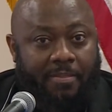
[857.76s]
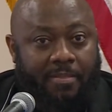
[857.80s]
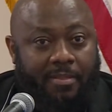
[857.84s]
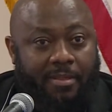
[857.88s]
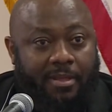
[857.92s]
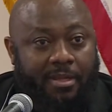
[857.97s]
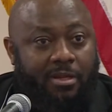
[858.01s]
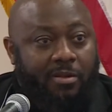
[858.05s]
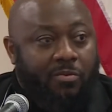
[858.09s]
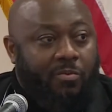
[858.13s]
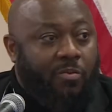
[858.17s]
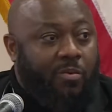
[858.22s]

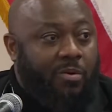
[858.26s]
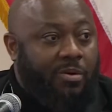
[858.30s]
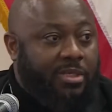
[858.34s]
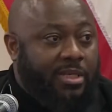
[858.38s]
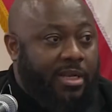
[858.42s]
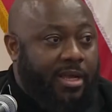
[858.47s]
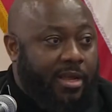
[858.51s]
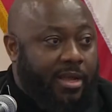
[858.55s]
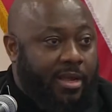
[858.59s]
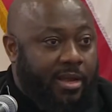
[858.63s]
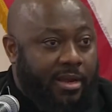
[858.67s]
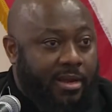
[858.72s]
The worst
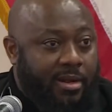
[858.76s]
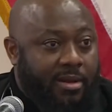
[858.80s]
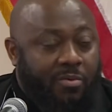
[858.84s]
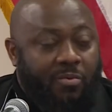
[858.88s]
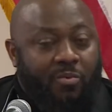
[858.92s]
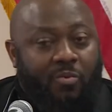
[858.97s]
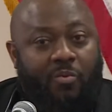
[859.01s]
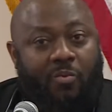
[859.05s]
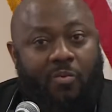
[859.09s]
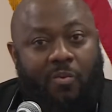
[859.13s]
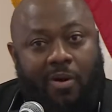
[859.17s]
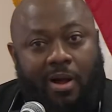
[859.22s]
hit.
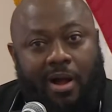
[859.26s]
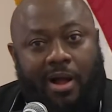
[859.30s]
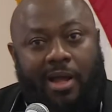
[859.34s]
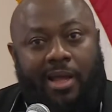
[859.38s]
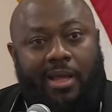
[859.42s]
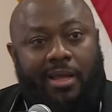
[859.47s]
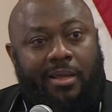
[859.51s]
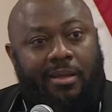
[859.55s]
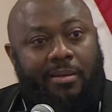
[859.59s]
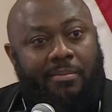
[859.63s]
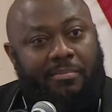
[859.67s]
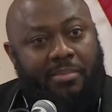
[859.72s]
Why?
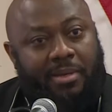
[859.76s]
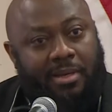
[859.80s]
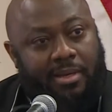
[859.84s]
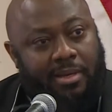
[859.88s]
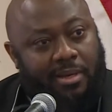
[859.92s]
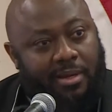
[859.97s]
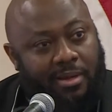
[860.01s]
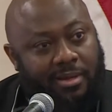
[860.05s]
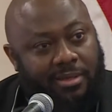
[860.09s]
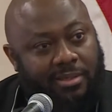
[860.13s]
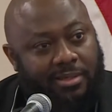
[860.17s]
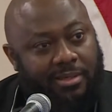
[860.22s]

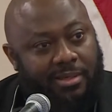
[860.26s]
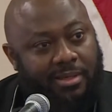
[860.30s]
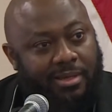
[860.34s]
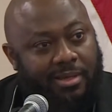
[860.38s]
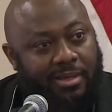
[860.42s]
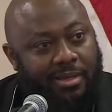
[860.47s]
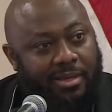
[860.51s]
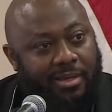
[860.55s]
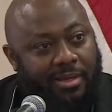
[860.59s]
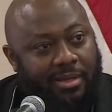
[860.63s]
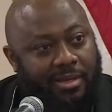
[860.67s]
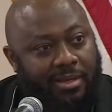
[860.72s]
Because
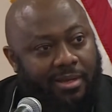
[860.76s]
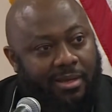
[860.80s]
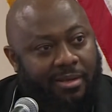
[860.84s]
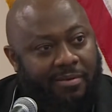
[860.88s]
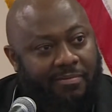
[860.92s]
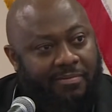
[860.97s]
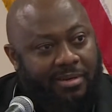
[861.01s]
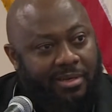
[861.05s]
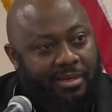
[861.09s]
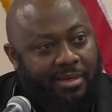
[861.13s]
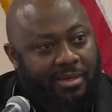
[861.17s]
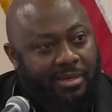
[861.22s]

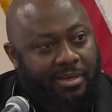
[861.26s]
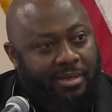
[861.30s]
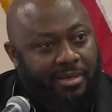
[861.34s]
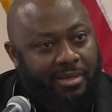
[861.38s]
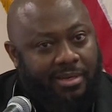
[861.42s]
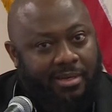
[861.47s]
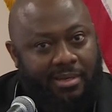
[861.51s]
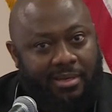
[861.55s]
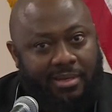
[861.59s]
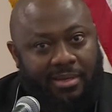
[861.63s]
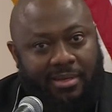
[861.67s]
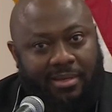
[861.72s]
of the
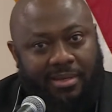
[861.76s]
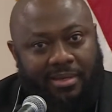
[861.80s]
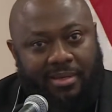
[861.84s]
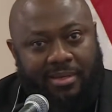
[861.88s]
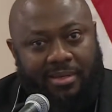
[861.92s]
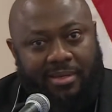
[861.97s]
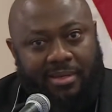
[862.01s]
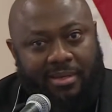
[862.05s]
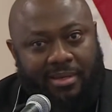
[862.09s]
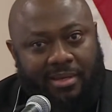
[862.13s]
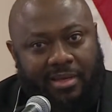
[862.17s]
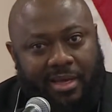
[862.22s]

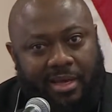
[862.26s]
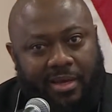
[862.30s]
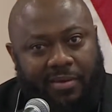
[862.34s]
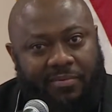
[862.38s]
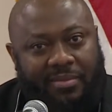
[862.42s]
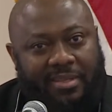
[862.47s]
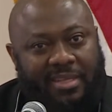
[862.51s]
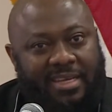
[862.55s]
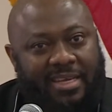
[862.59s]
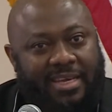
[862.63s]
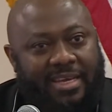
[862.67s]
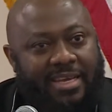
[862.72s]

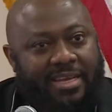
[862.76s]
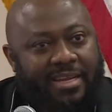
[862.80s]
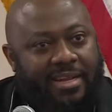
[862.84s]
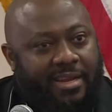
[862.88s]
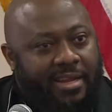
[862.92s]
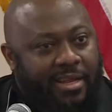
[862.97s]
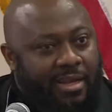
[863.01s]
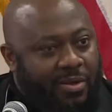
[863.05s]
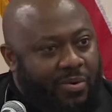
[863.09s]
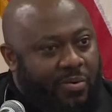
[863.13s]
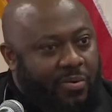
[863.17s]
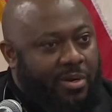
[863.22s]
health
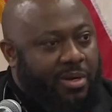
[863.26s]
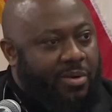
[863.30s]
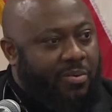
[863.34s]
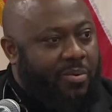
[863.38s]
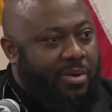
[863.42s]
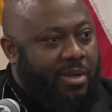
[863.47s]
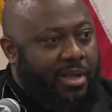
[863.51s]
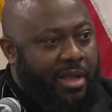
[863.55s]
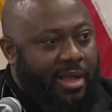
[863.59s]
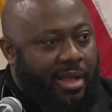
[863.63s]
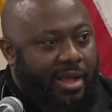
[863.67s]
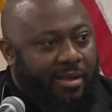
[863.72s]
inequity
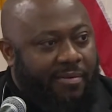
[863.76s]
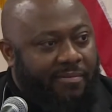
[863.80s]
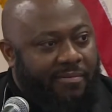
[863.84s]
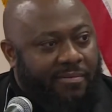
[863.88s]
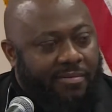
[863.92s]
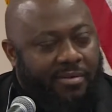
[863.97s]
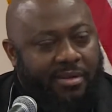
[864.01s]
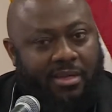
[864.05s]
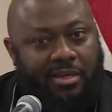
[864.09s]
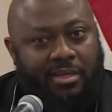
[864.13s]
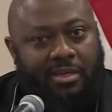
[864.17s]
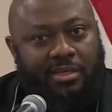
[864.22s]
we have
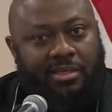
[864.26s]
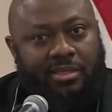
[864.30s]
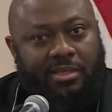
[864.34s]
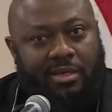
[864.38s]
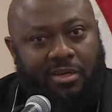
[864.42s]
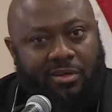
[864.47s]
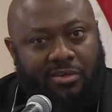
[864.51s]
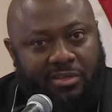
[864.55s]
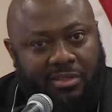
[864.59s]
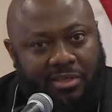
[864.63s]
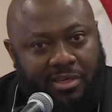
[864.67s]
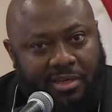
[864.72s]
in this
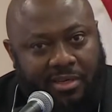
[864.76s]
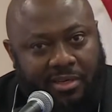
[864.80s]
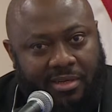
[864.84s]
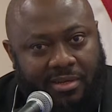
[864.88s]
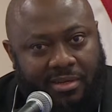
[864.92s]
country.